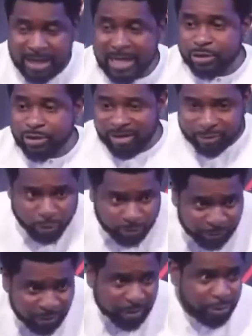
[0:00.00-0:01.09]
you don't have
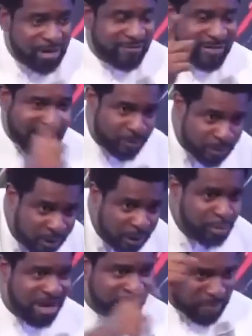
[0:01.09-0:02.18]
stove, you don't have account, you
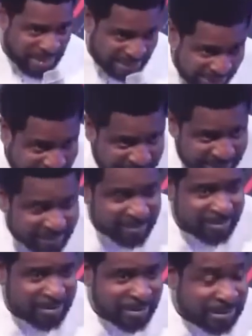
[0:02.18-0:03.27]
don't have plans.
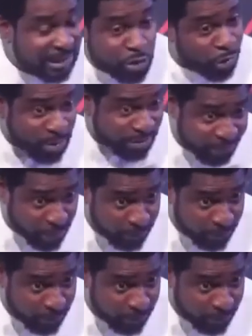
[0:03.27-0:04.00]
She didn't know this one before.